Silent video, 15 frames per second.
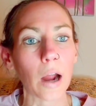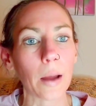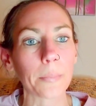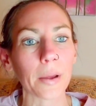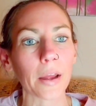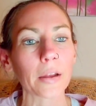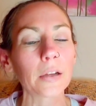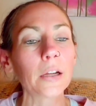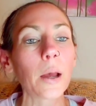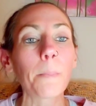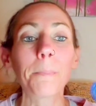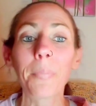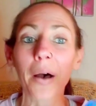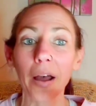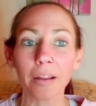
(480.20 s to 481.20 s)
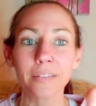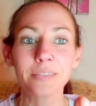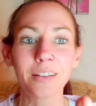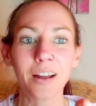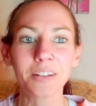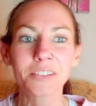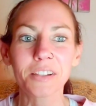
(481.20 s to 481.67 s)
grab it, but
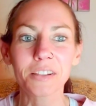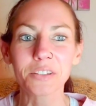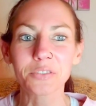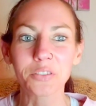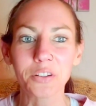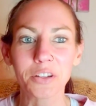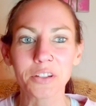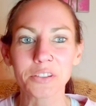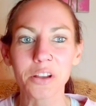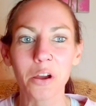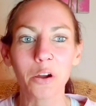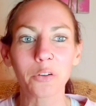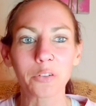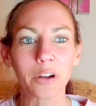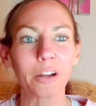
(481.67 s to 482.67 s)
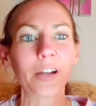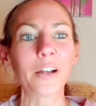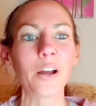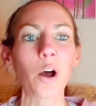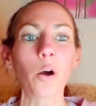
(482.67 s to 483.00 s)
not until this video is over.